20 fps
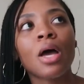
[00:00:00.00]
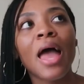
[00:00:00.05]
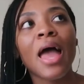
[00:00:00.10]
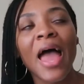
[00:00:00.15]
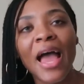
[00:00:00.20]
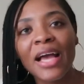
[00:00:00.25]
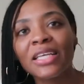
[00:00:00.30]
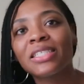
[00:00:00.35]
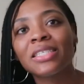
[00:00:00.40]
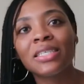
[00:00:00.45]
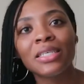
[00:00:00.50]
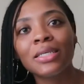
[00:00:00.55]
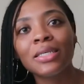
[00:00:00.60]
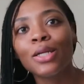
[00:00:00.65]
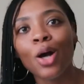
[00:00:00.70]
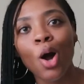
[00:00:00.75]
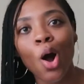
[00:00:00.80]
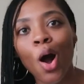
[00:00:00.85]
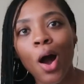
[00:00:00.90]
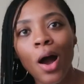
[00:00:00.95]
as
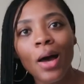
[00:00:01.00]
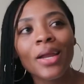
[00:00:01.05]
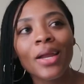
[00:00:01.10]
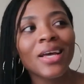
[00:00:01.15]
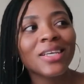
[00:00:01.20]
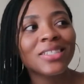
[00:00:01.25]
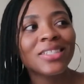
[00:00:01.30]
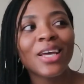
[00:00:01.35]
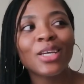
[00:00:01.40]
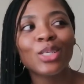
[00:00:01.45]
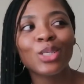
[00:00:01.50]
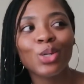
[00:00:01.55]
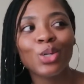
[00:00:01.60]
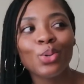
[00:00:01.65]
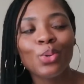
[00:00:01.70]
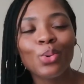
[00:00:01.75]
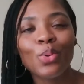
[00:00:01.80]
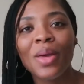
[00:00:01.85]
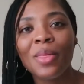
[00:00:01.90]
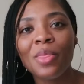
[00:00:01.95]
good on as they
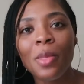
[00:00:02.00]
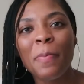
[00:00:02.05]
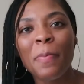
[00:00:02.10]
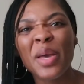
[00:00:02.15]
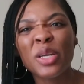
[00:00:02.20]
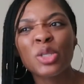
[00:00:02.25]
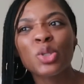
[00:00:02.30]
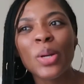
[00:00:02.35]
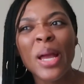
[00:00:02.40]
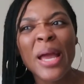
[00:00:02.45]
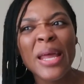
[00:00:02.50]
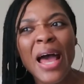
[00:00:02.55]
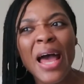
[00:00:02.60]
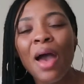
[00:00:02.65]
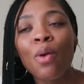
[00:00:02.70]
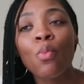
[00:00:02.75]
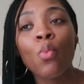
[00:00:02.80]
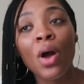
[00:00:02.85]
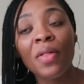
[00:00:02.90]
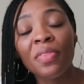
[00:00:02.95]
do in the picture and
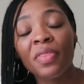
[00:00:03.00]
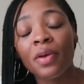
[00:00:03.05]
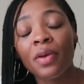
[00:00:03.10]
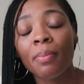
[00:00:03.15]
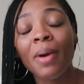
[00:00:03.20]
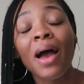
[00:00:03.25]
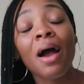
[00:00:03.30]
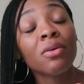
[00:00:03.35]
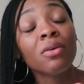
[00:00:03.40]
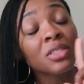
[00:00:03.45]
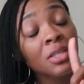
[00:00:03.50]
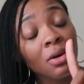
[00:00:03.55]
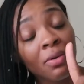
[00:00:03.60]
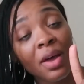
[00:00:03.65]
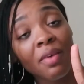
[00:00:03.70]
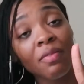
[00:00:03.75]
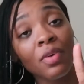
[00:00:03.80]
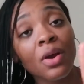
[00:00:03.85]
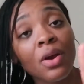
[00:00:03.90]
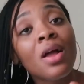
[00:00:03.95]
i want them
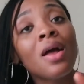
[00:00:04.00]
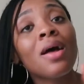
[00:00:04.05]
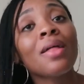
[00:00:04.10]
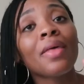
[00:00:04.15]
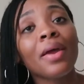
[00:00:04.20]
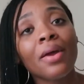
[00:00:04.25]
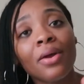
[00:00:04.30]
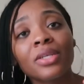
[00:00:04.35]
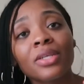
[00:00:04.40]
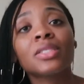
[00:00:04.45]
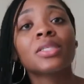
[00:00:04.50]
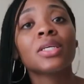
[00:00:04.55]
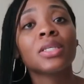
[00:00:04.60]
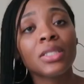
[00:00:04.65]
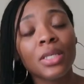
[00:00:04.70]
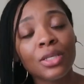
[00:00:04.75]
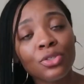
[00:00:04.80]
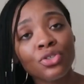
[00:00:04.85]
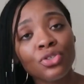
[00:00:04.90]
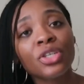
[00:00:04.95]
howsoever they are
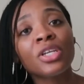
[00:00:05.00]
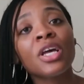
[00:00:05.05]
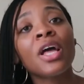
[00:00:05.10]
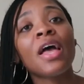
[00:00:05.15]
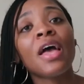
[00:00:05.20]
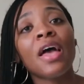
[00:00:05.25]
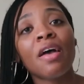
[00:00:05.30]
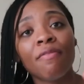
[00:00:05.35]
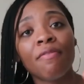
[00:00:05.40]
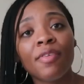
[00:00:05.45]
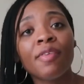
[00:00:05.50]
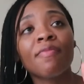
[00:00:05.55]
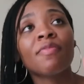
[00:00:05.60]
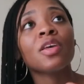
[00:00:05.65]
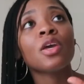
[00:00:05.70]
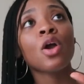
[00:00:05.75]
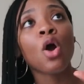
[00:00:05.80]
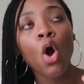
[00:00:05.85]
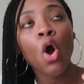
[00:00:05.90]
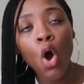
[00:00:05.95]

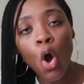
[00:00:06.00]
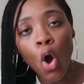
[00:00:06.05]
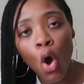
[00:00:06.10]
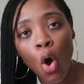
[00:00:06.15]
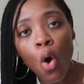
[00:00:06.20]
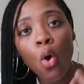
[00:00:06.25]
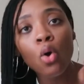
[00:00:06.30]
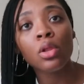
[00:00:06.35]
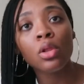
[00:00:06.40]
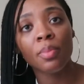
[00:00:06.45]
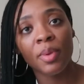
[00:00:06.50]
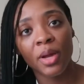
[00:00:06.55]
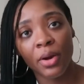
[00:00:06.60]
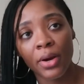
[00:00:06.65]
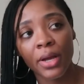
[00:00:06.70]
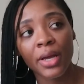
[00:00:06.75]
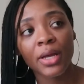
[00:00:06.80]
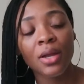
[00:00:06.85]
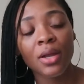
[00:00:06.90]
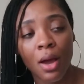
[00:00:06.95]
650 whole
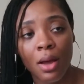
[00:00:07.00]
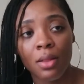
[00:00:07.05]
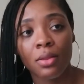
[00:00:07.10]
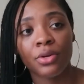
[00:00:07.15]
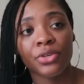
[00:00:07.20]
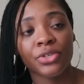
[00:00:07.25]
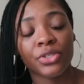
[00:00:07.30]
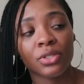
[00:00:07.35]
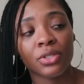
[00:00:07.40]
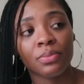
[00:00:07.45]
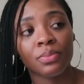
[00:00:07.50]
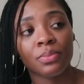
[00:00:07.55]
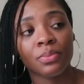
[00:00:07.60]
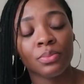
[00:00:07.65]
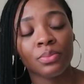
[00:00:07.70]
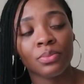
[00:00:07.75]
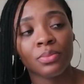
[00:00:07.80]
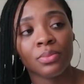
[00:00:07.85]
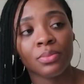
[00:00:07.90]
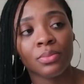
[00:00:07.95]
american dollars
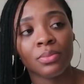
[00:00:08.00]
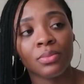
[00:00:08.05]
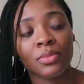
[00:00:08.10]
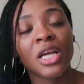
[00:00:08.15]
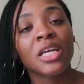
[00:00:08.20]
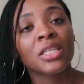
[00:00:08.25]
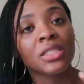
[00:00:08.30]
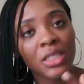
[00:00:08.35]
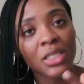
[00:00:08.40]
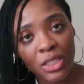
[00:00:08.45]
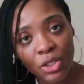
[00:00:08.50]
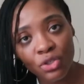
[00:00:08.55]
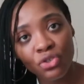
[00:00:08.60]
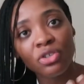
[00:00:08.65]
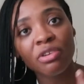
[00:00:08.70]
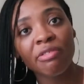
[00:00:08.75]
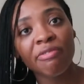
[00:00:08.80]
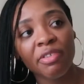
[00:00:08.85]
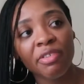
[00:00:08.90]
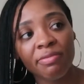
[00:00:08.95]

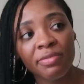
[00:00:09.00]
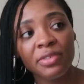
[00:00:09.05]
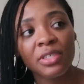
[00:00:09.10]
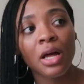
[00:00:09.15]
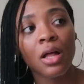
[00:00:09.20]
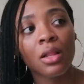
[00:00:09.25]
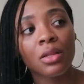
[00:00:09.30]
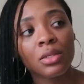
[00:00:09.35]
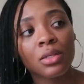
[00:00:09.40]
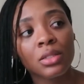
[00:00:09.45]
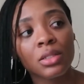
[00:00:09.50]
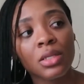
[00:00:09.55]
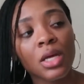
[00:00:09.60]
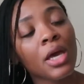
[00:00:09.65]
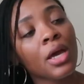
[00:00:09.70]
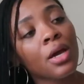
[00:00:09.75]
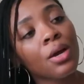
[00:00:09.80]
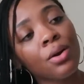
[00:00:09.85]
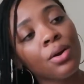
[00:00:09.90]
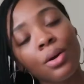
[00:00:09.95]
650 dollars
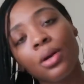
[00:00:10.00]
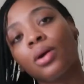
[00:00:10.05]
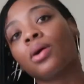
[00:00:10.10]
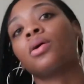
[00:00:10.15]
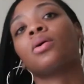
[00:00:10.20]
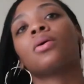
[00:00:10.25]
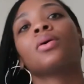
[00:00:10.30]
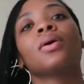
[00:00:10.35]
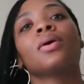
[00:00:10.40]
and girl